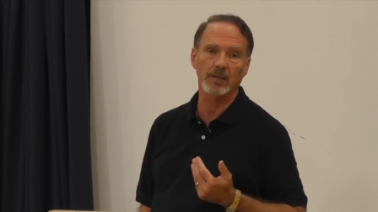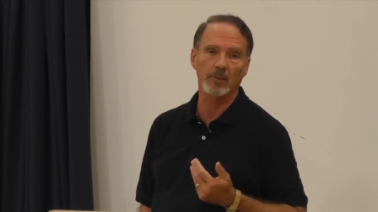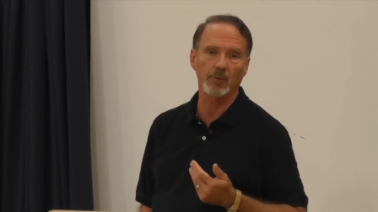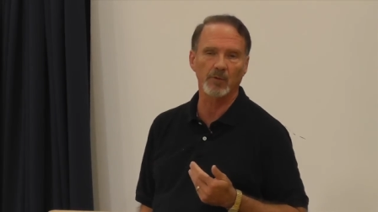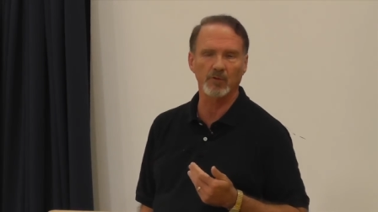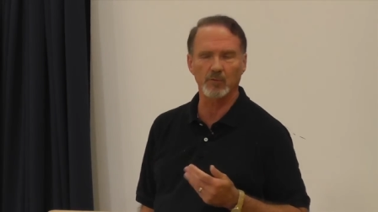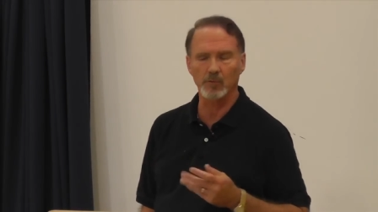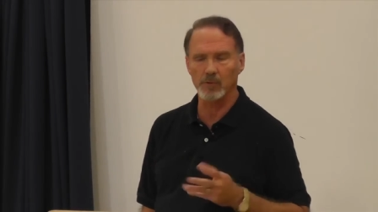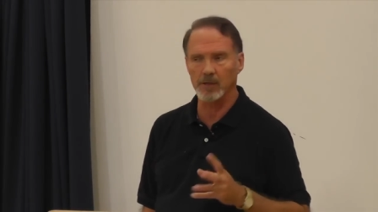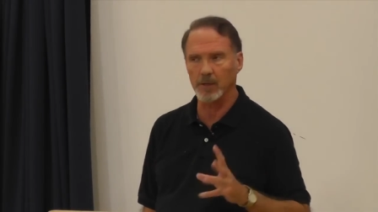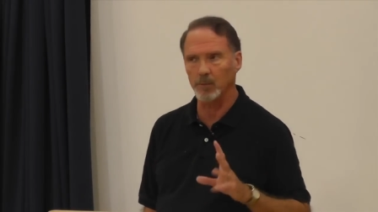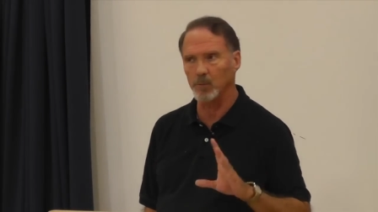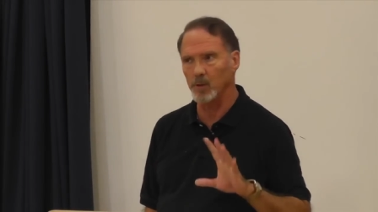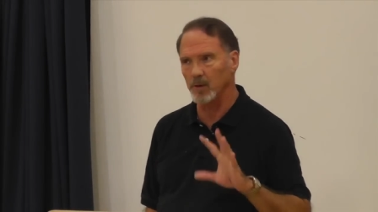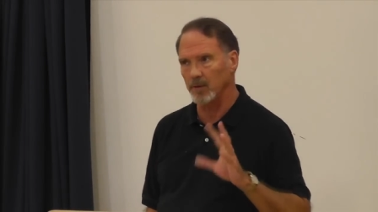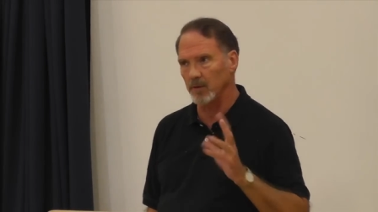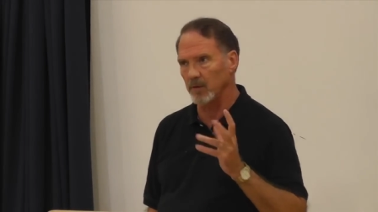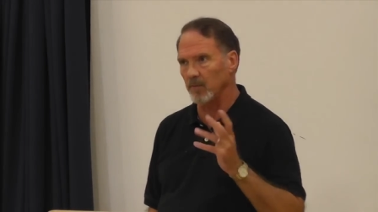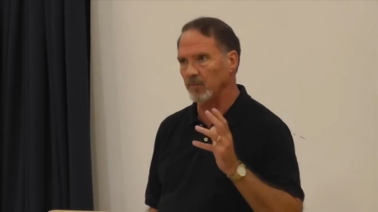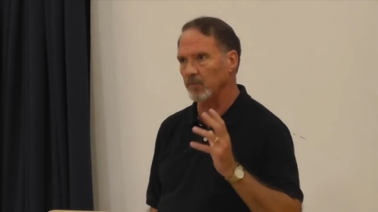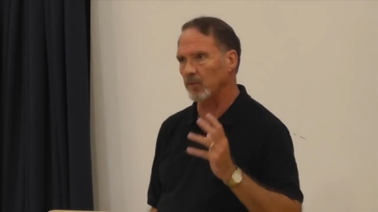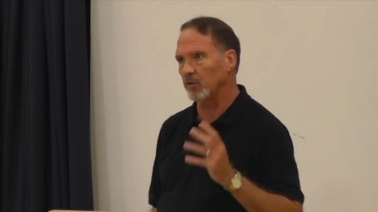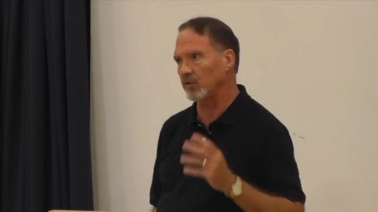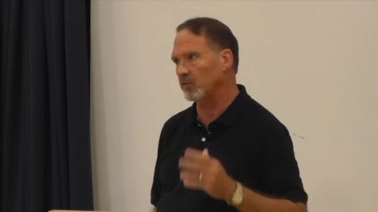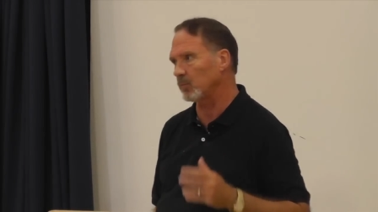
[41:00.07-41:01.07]
and it was really one
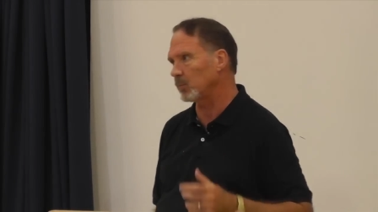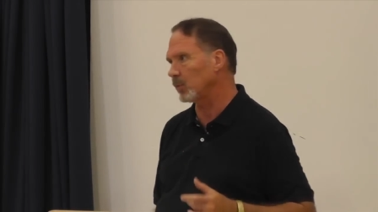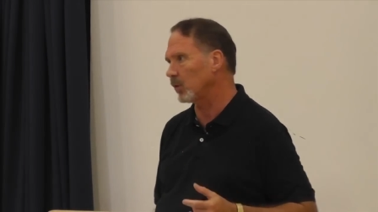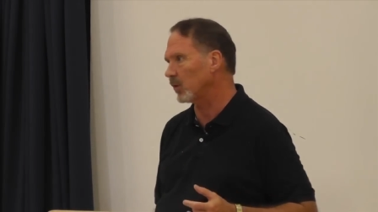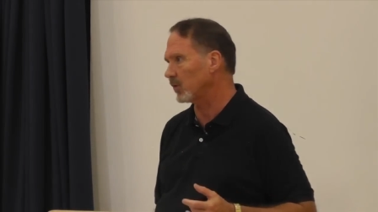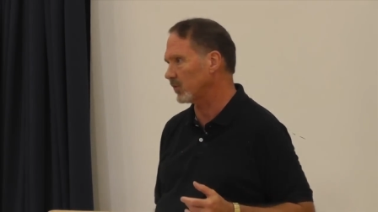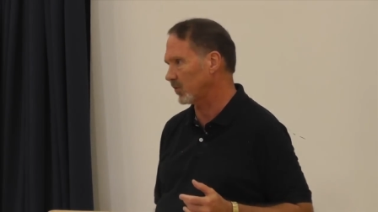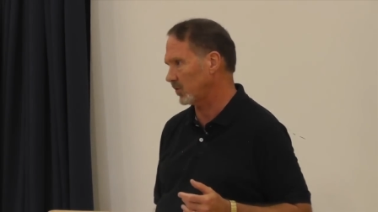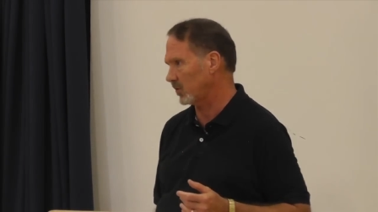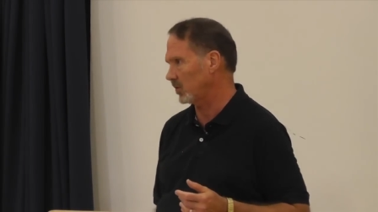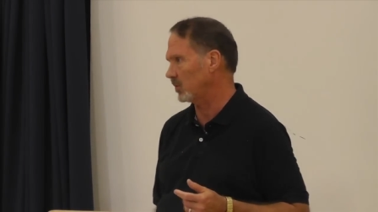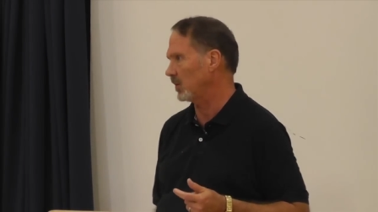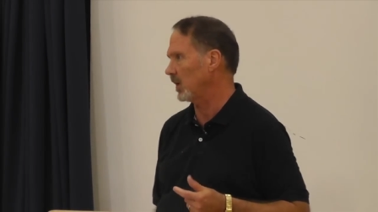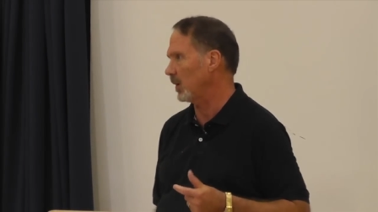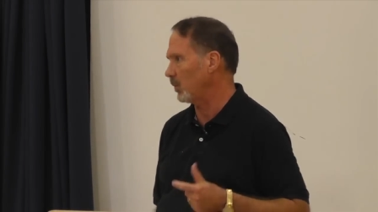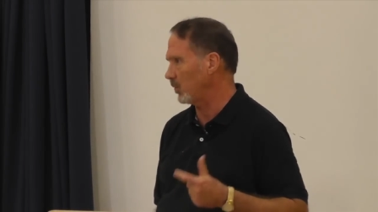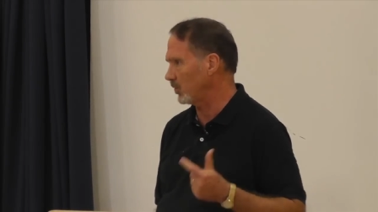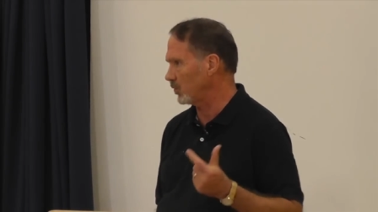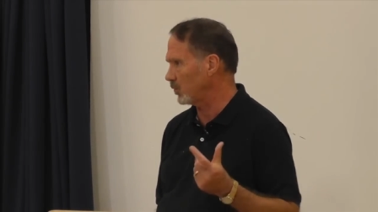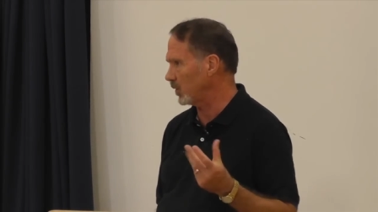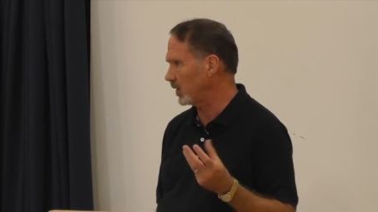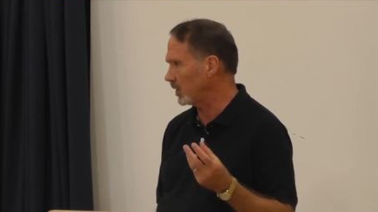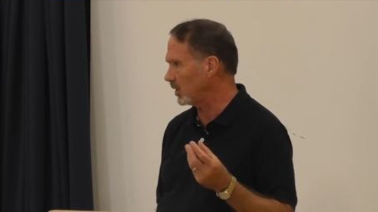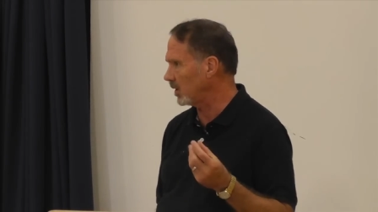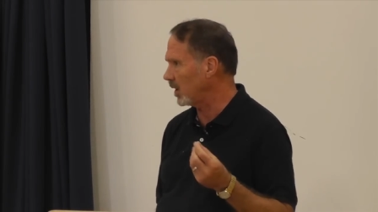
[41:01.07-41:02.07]
of the first books that
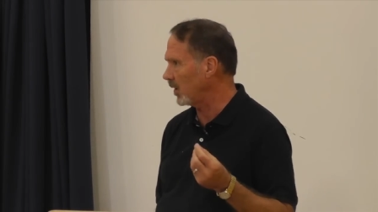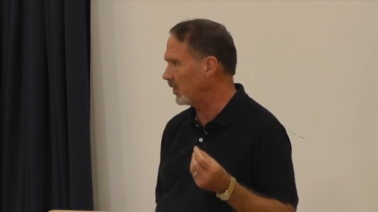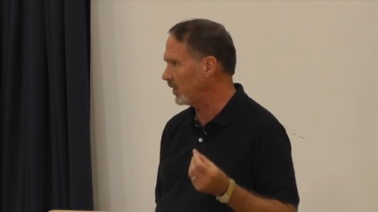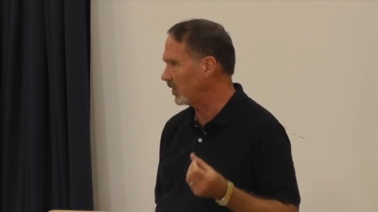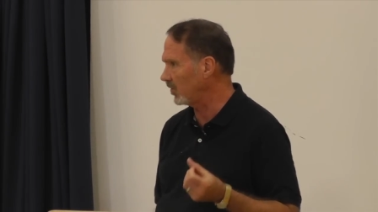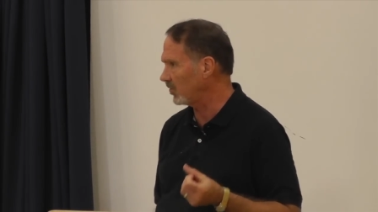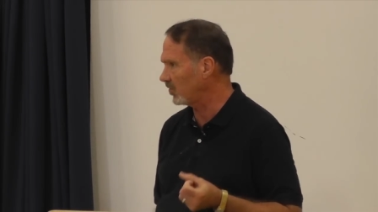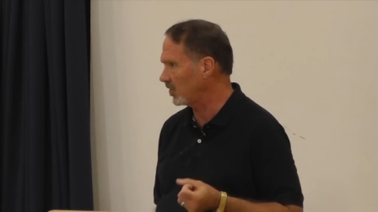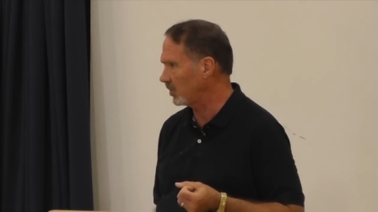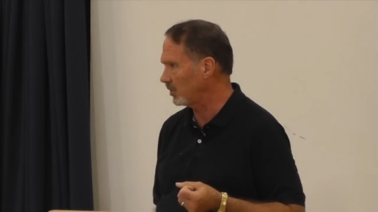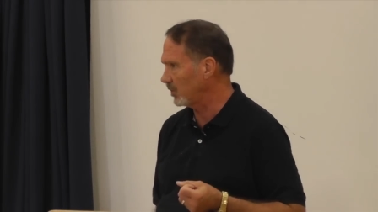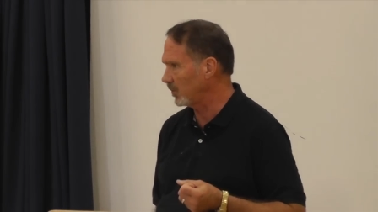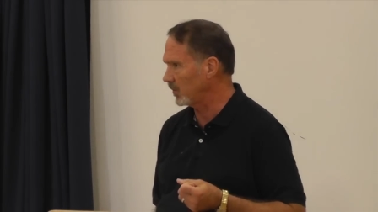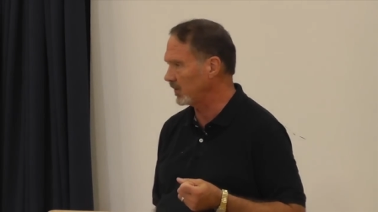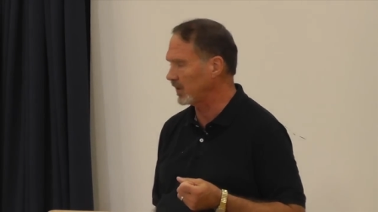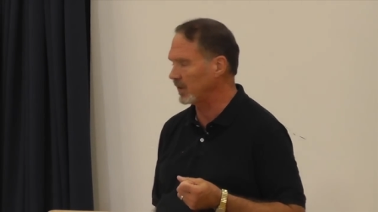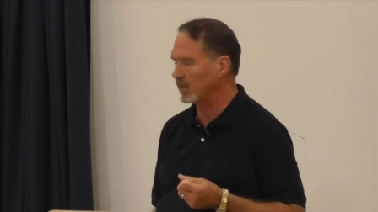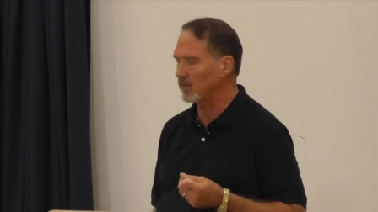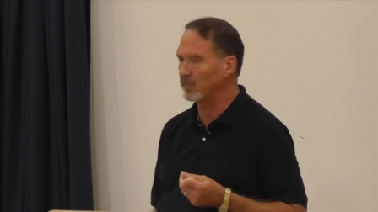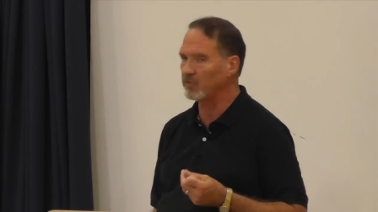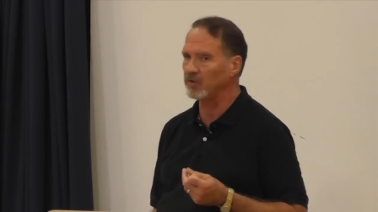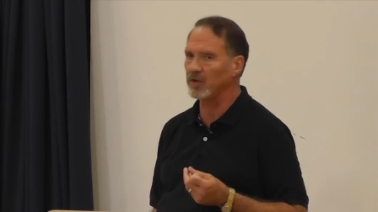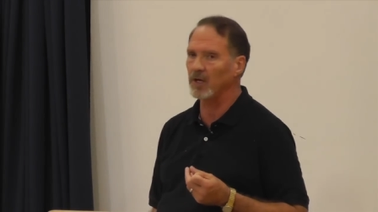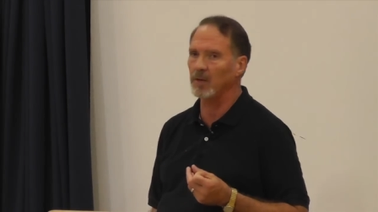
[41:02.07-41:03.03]
was written on this particular